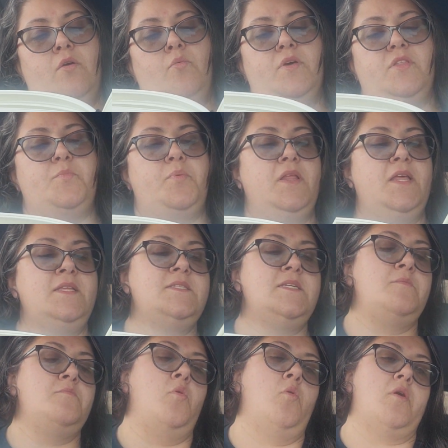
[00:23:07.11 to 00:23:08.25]
with
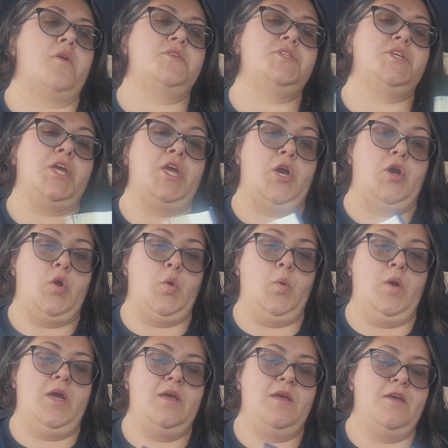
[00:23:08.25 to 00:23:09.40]
plenty more to go,